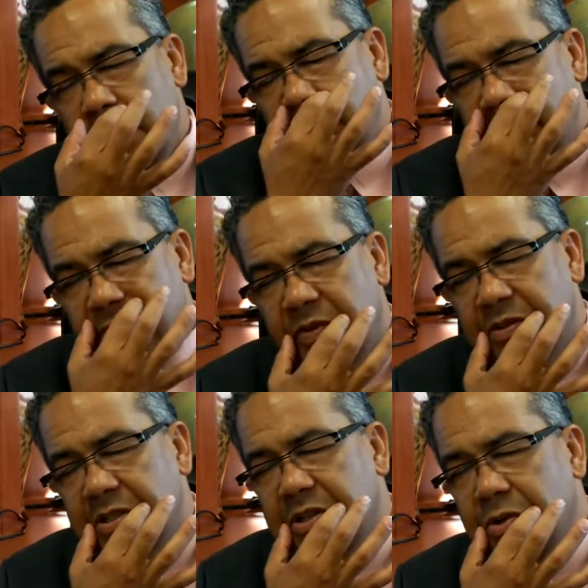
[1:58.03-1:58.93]
to fill
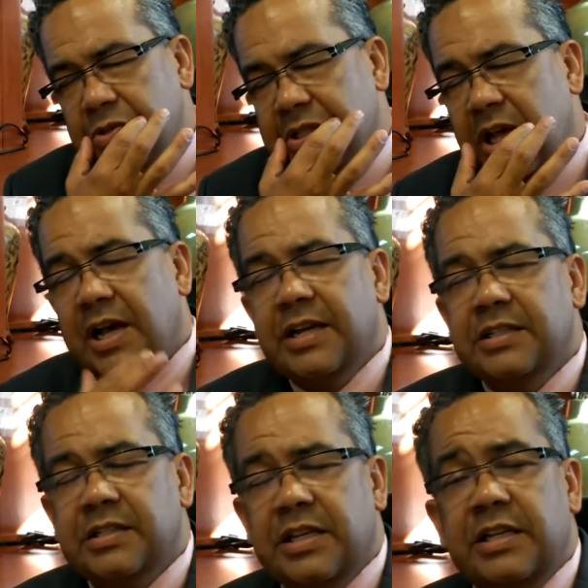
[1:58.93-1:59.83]
in those
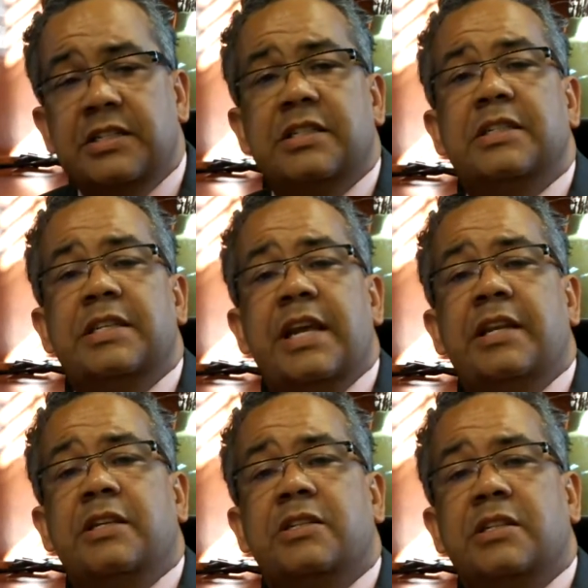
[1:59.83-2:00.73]
lines
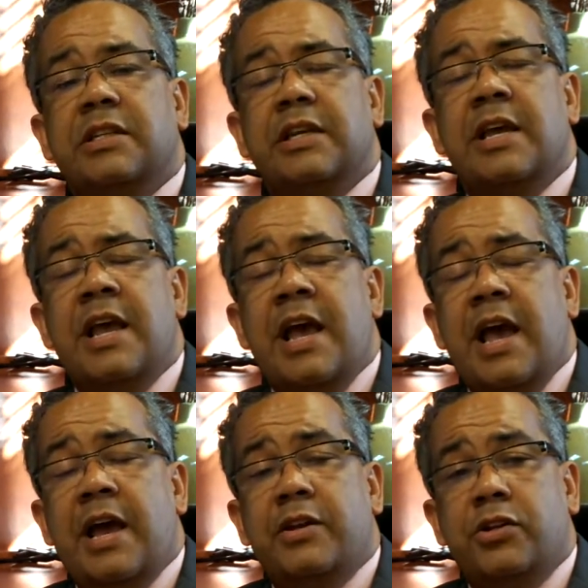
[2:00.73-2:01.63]
instantaneously
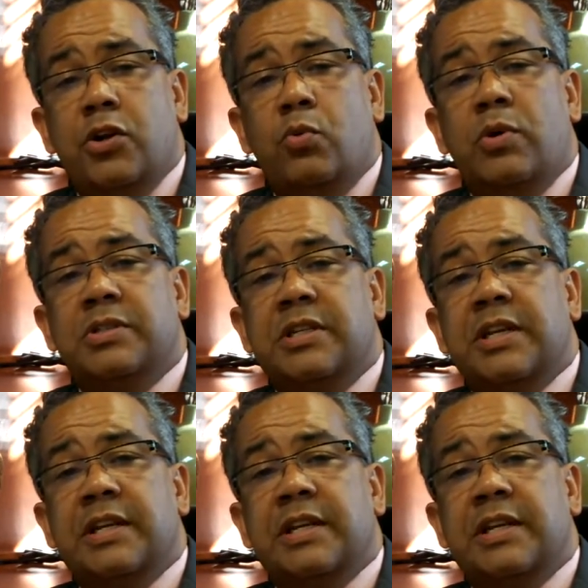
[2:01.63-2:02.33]
and, once again,